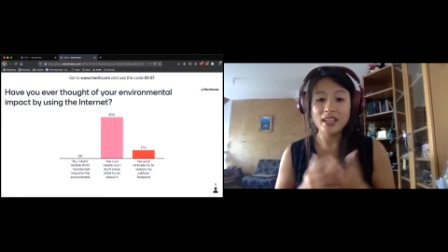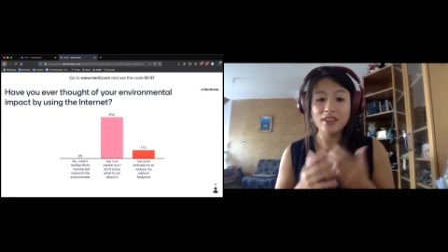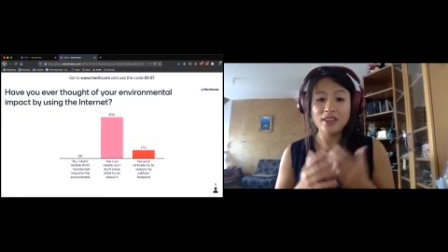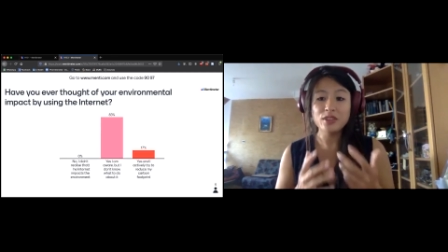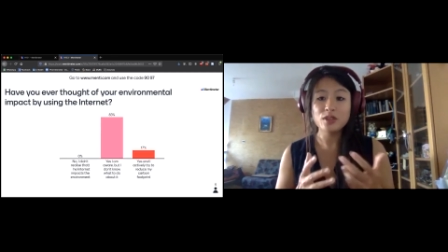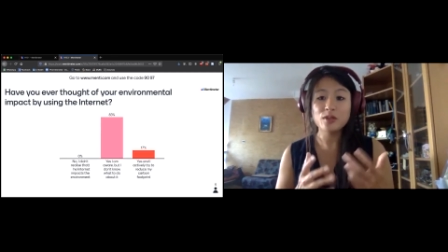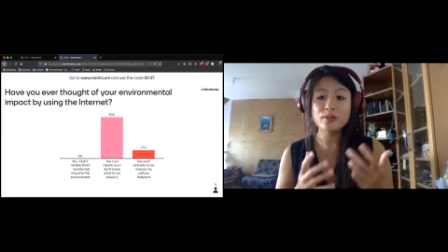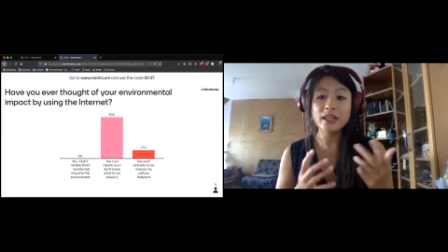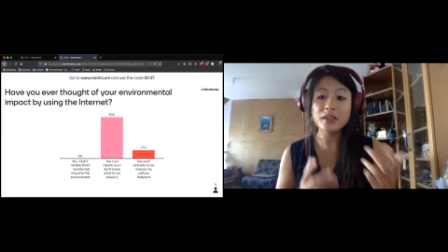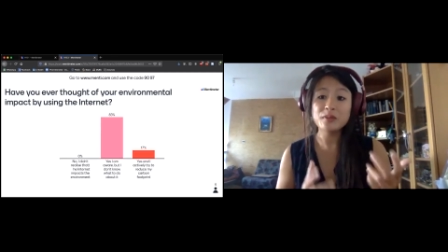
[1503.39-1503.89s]
if
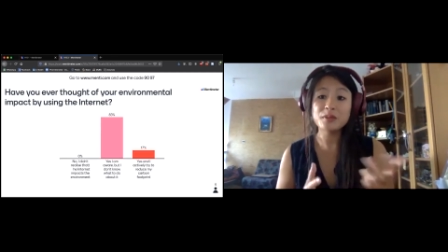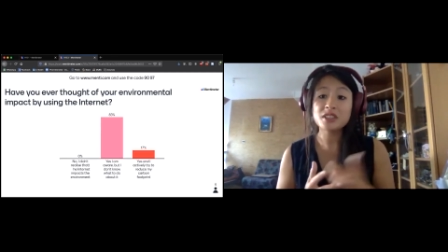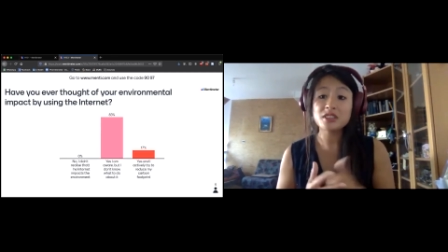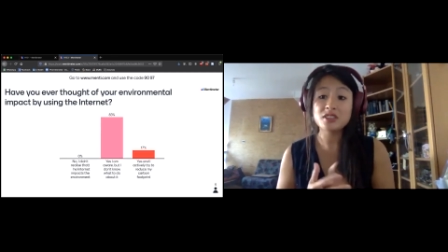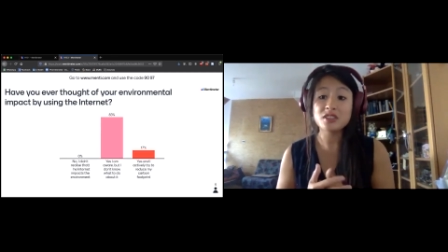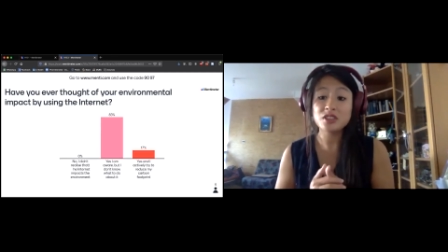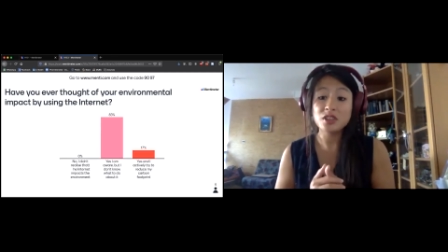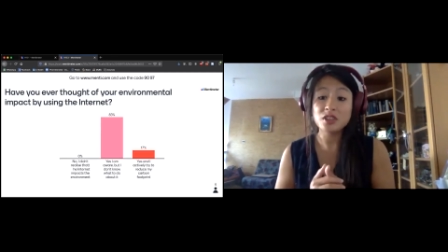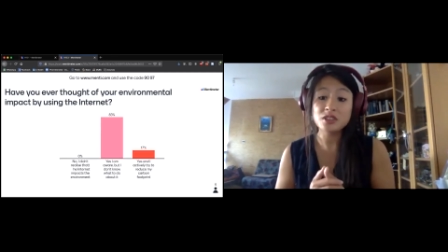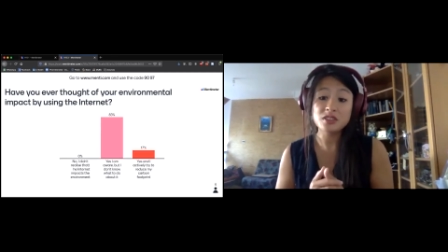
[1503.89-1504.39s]
you really wanted
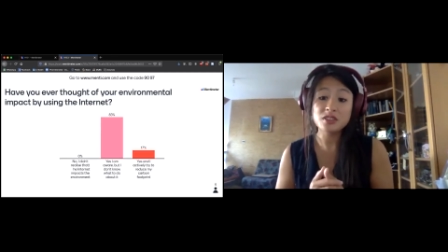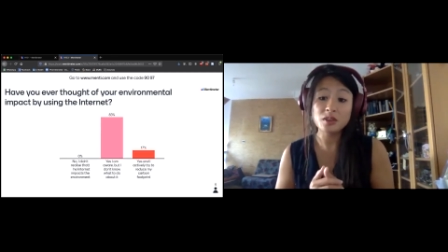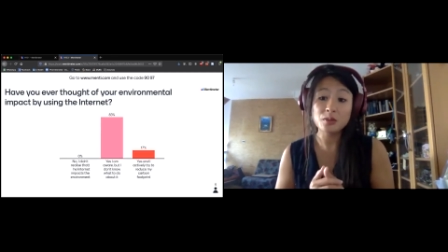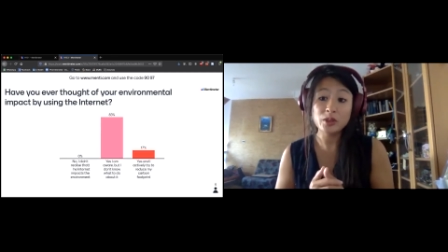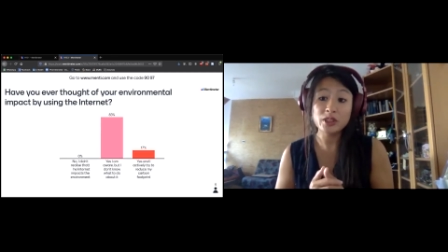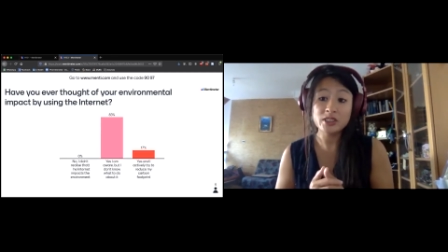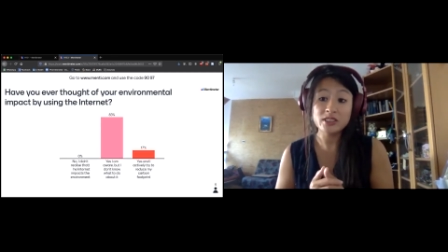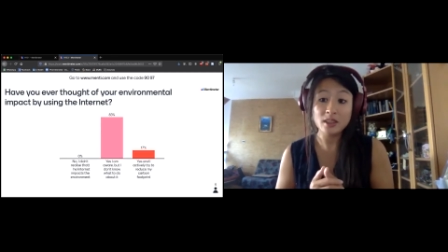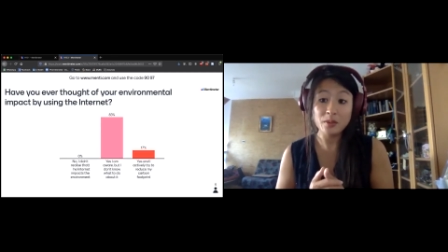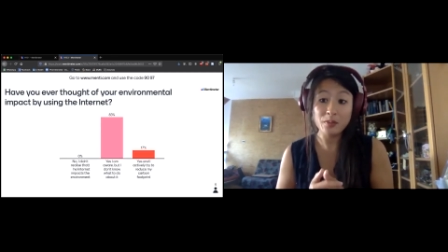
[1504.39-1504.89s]
to show
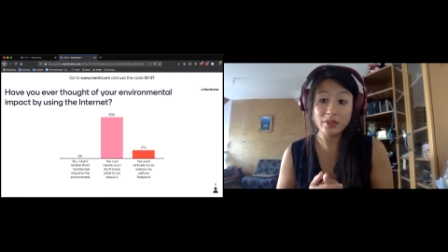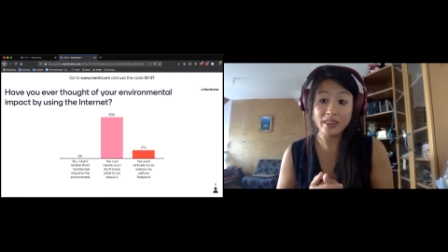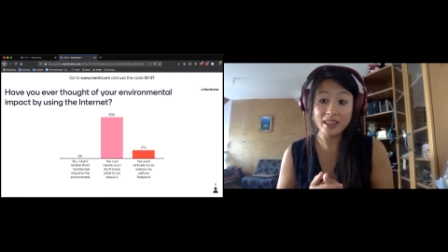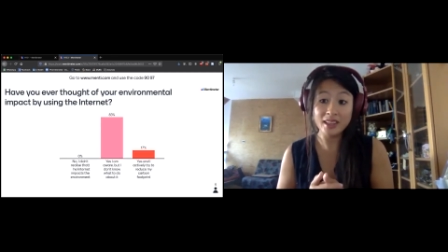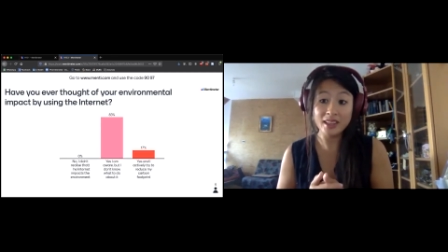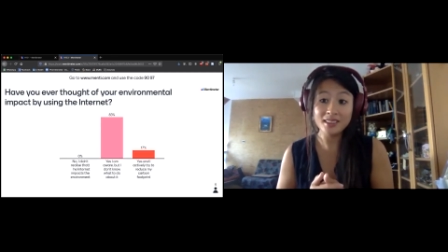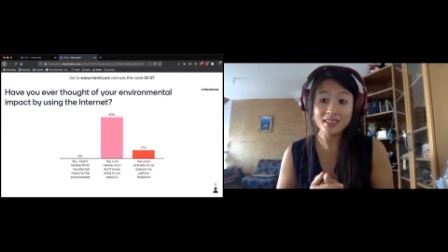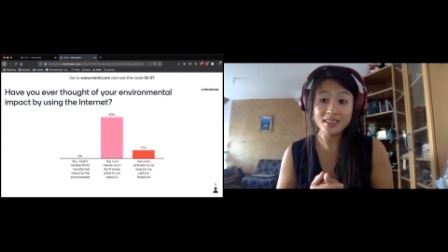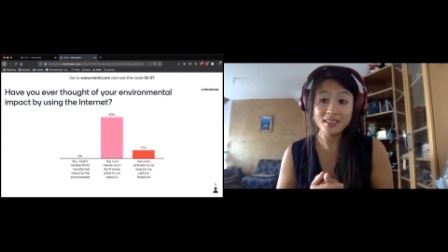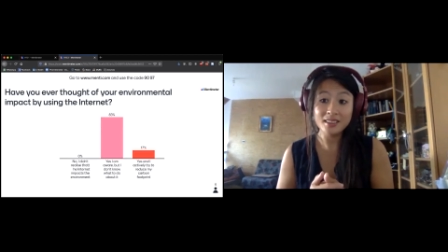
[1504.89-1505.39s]
someone
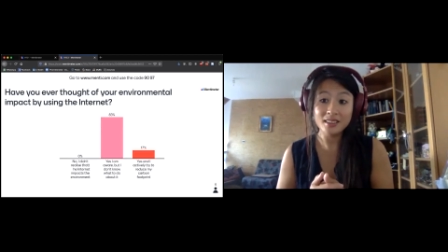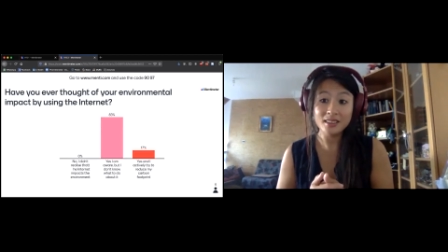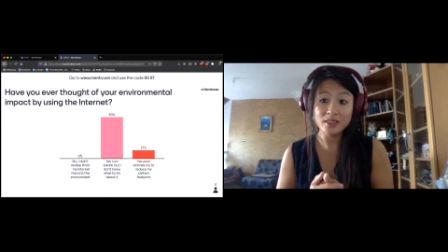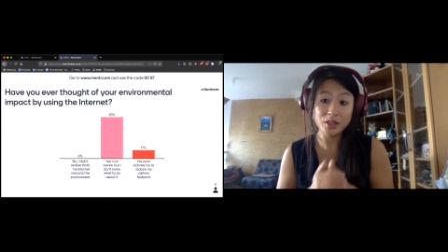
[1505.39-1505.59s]
something,